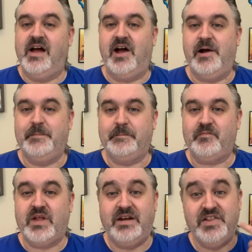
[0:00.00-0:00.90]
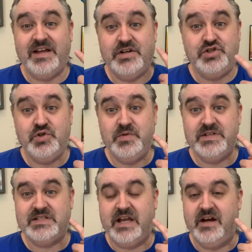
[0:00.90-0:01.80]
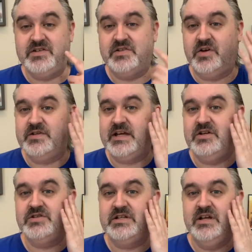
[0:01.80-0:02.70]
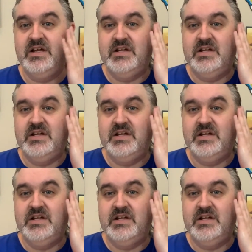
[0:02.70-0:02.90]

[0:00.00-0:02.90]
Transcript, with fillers: Um, another thing I do with this character though is I usually